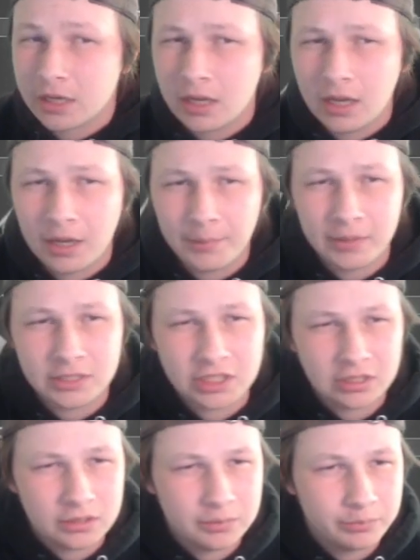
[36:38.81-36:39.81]
Um, it
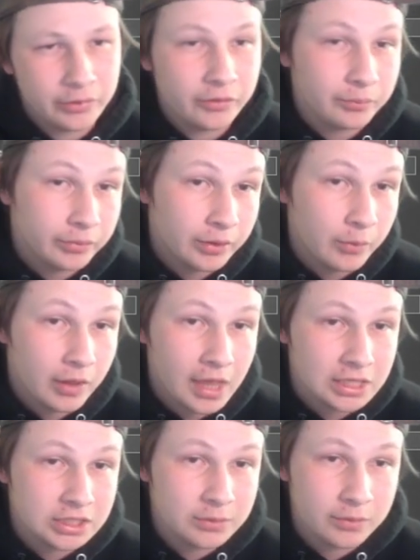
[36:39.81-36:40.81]
checked Breloom pretty well,
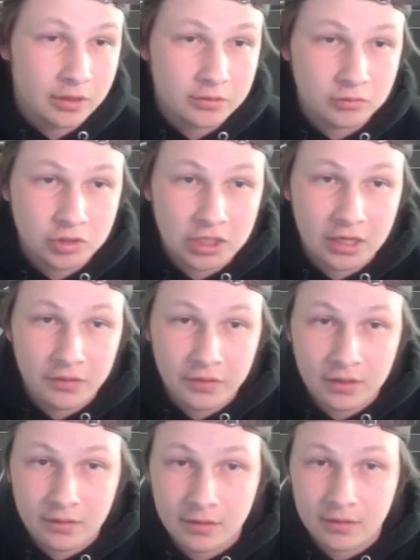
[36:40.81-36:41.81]
actually. We also checked
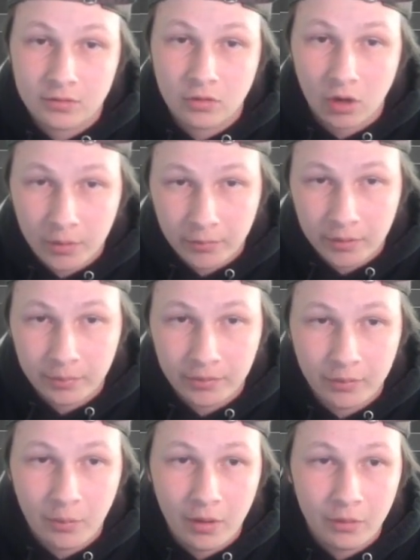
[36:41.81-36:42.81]
things like Skarmory
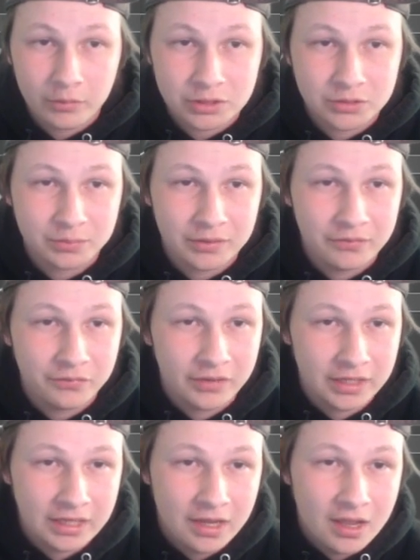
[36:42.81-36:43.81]
pretty well, which is pretty
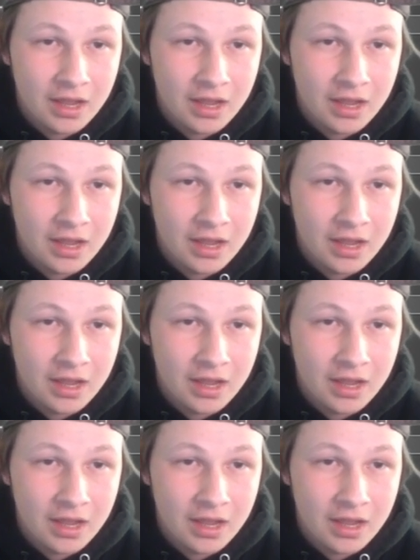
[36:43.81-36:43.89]
funny.